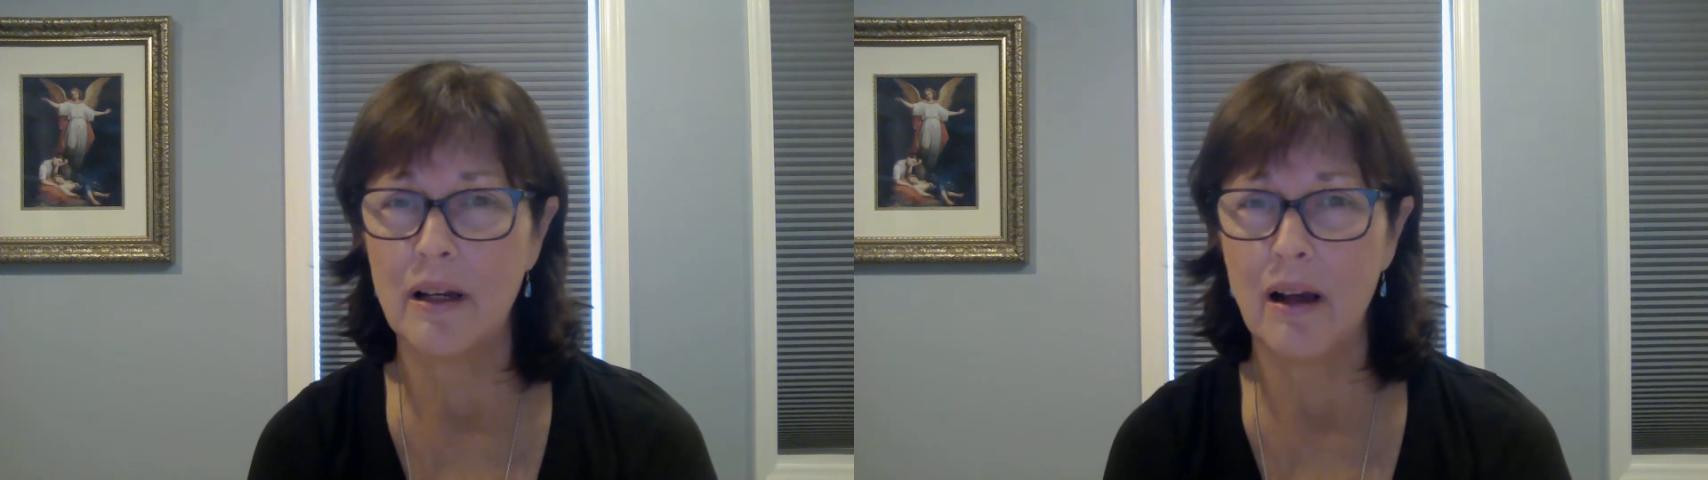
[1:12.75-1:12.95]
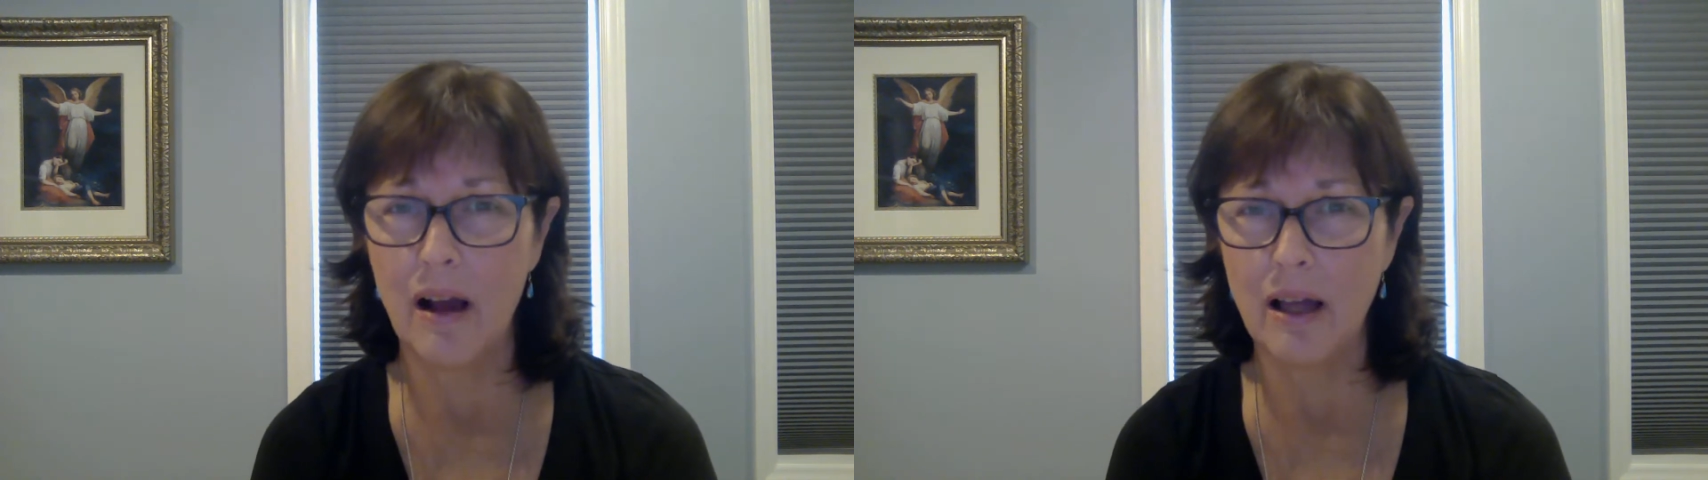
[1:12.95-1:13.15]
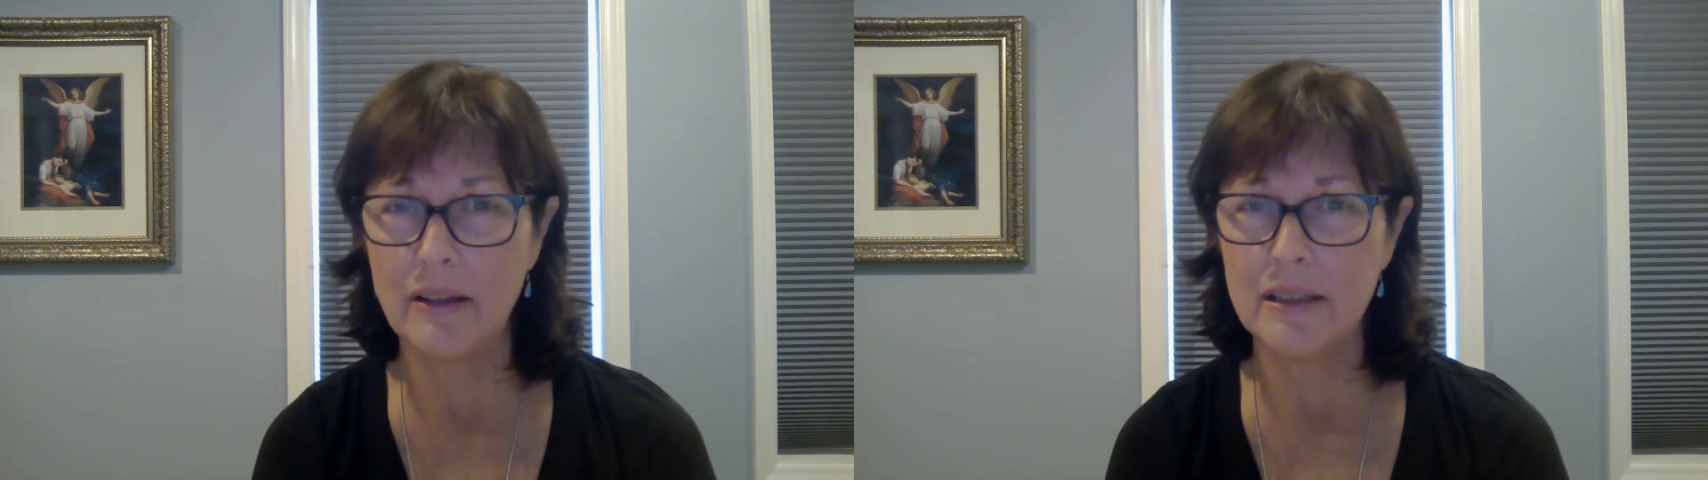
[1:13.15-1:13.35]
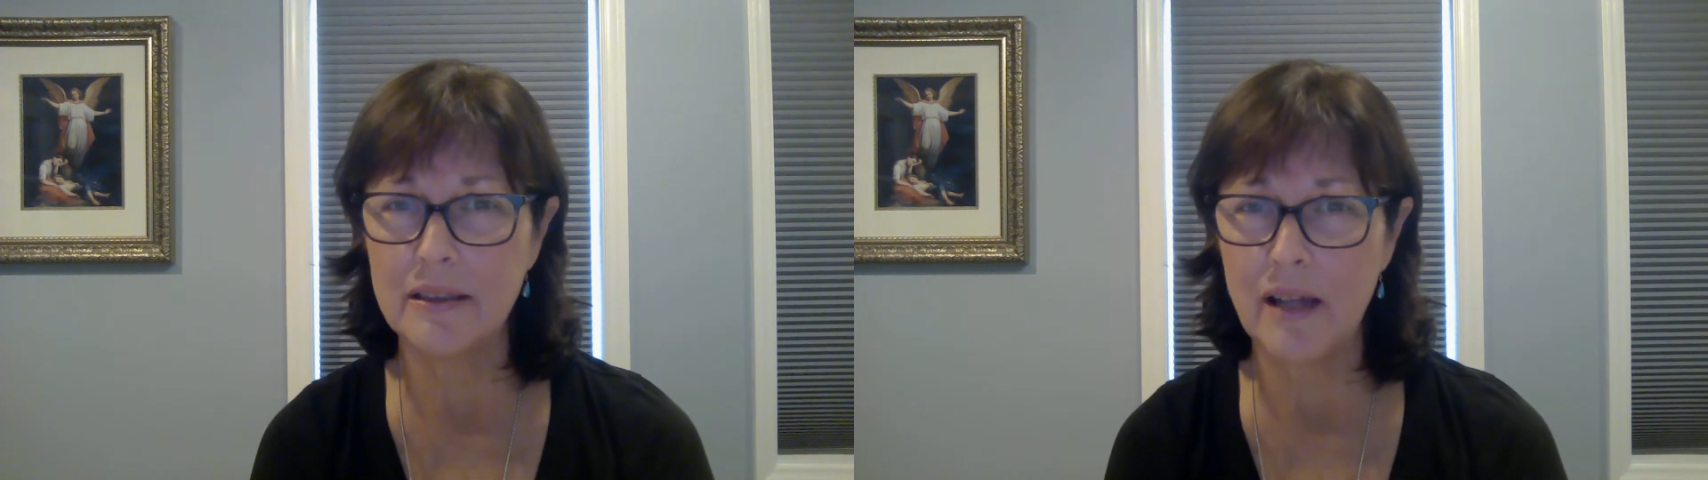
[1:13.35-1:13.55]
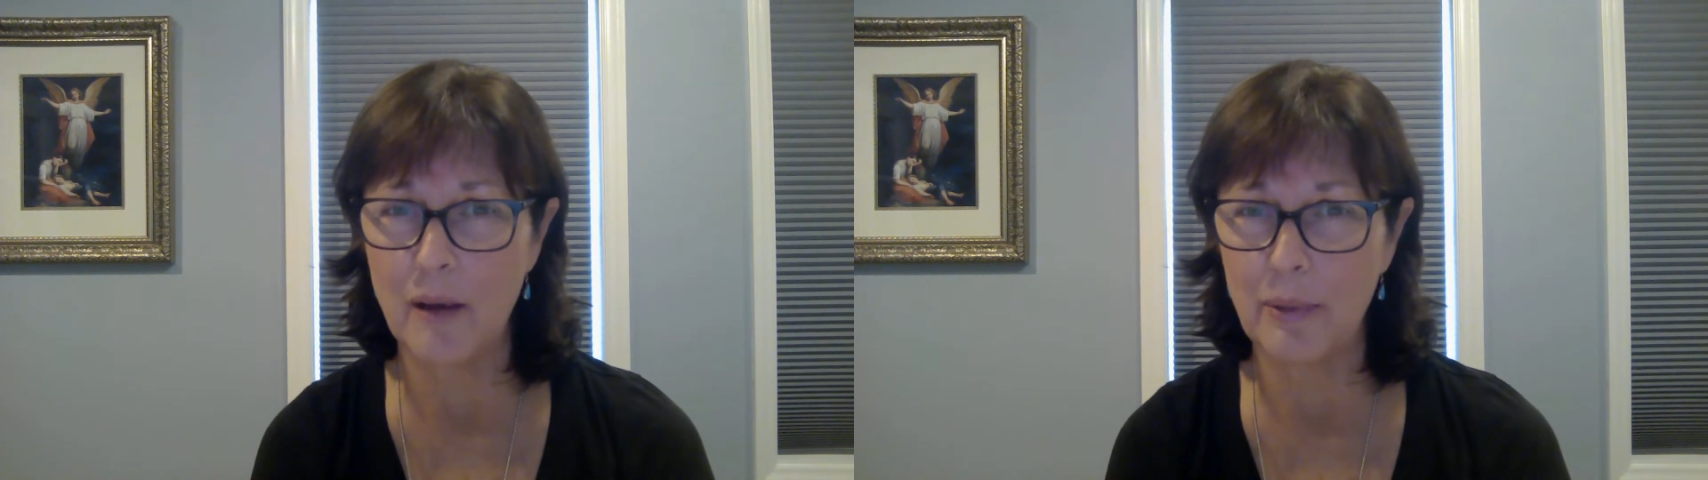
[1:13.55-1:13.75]
on this
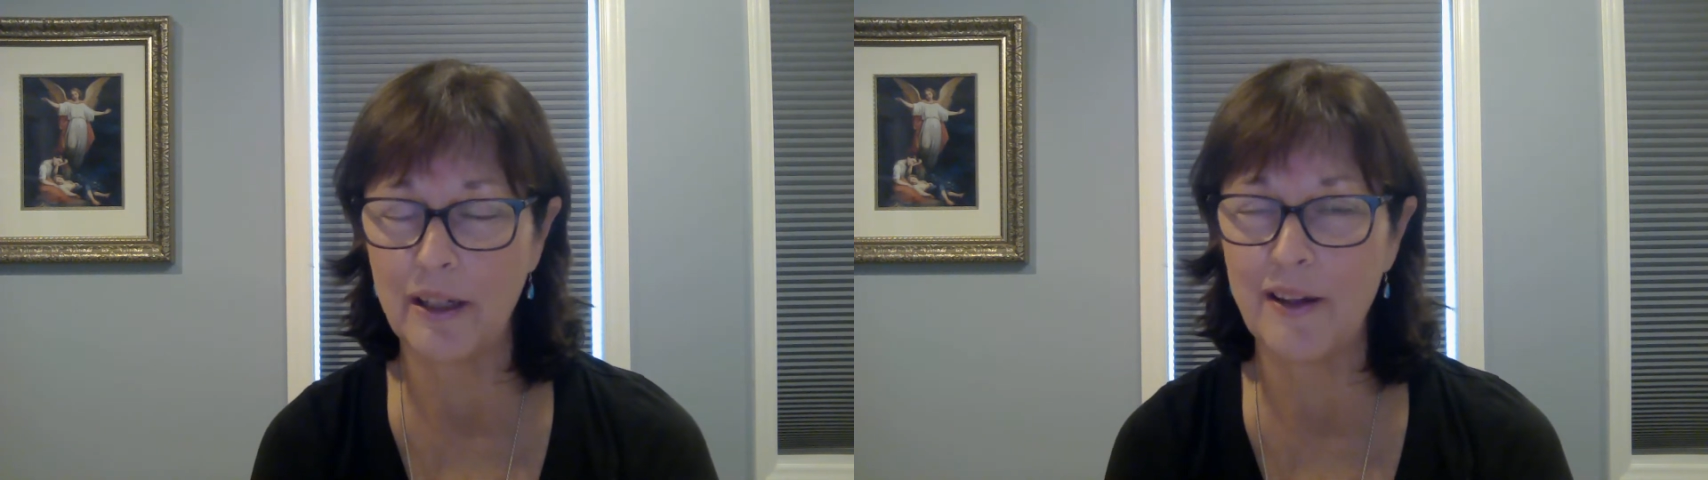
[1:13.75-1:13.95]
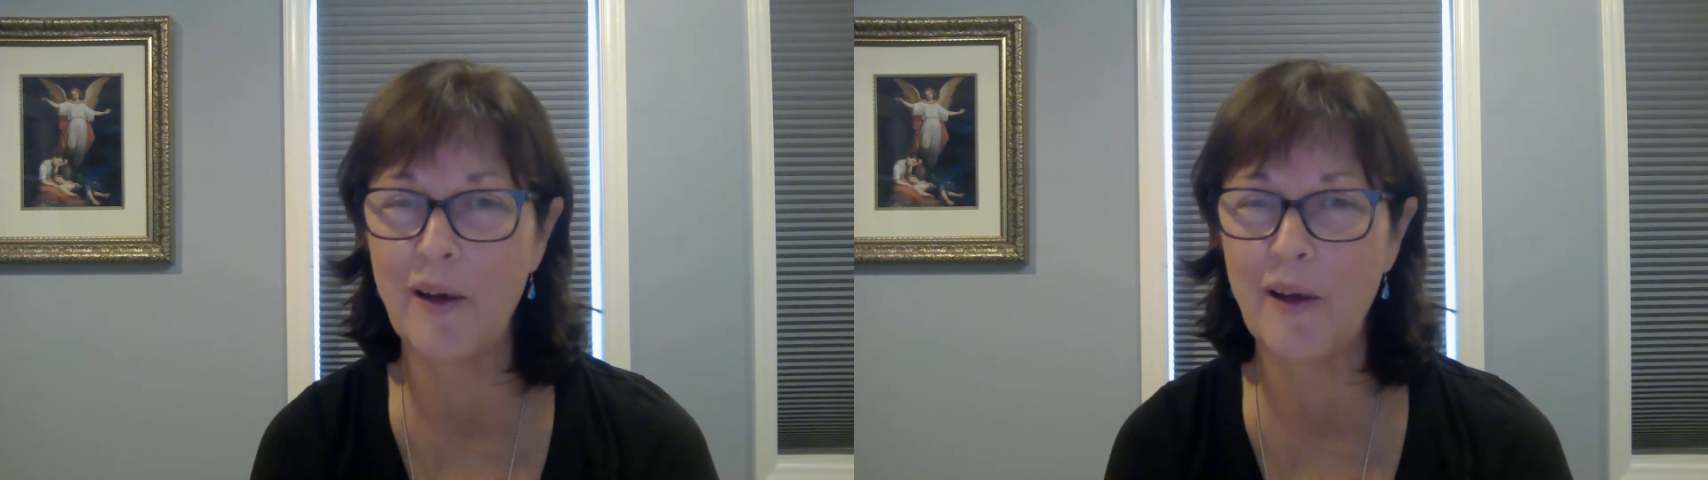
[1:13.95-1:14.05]
topic.